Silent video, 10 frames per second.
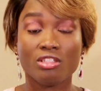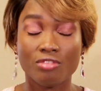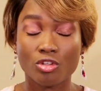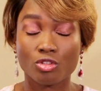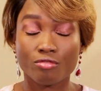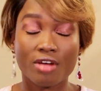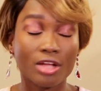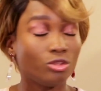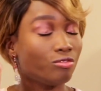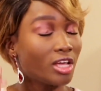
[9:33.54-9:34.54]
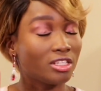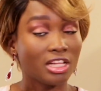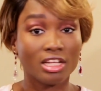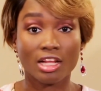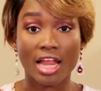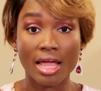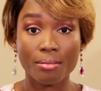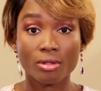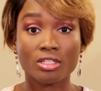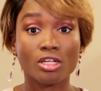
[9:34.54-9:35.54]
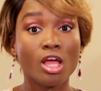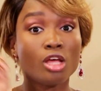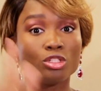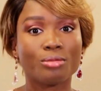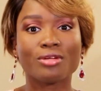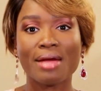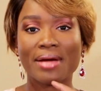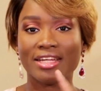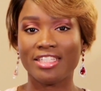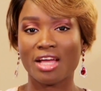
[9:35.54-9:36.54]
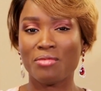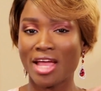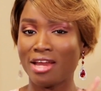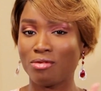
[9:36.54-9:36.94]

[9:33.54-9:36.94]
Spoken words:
this video so far, don't forget to hit the like button, subscribe and share with